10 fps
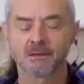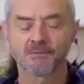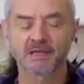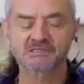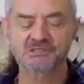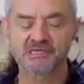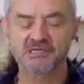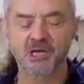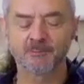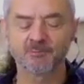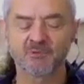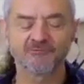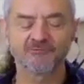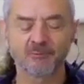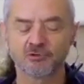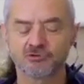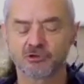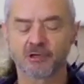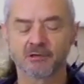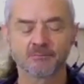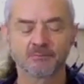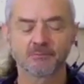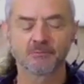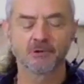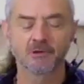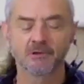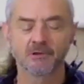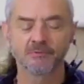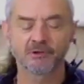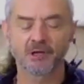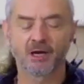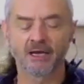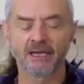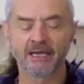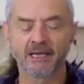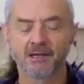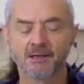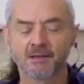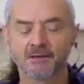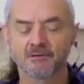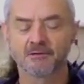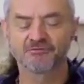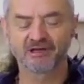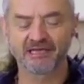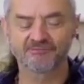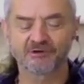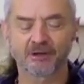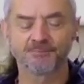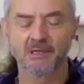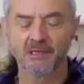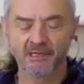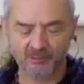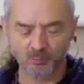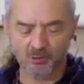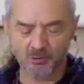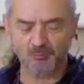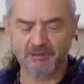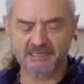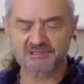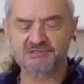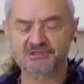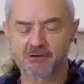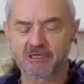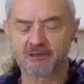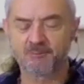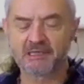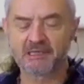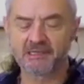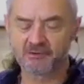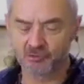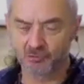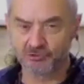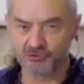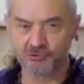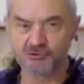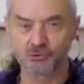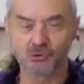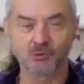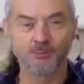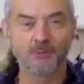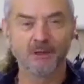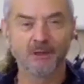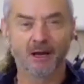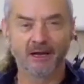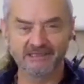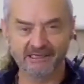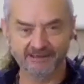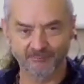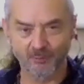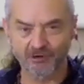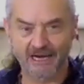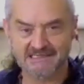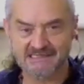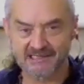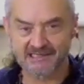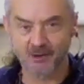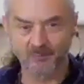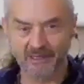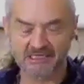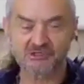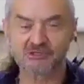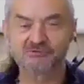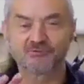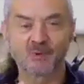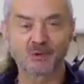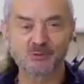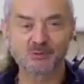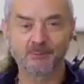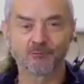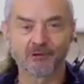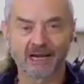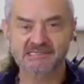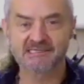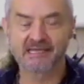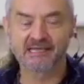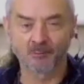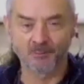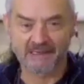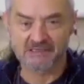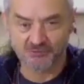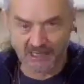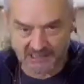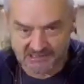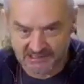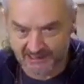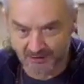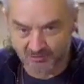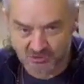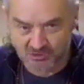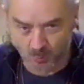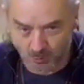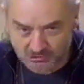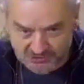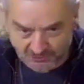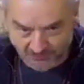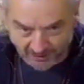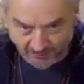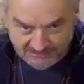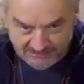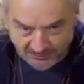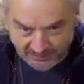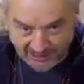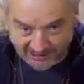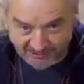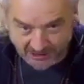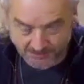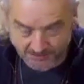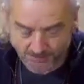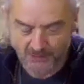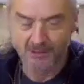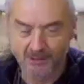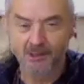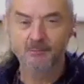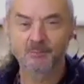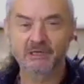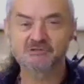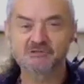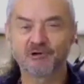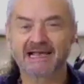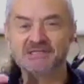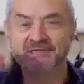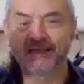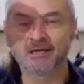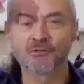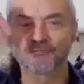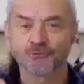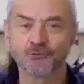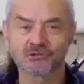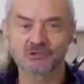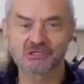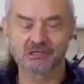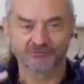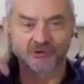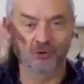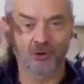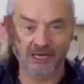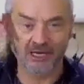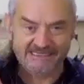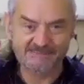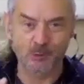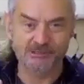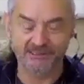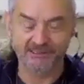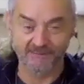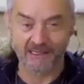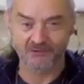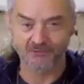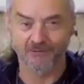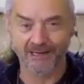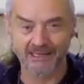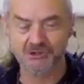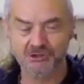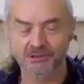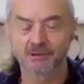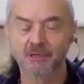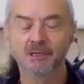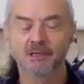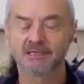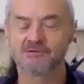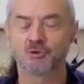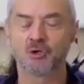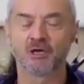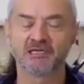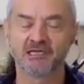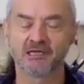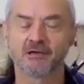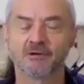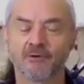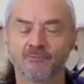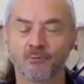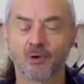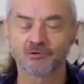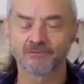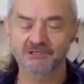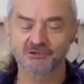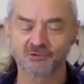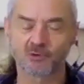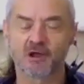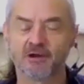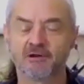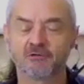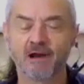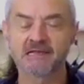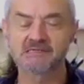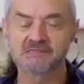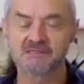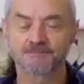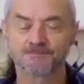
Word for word: That's the Shambhavi Mudra that I favor. It won't necessarily be your usual idea of what relaxing down means, because for most people, relaxing down means relaxing down towards the ground, so you get heavy. But it's relaxing down through yourself, and your eyes pointing in that direction gives you an idea of what direction you're trying to rest.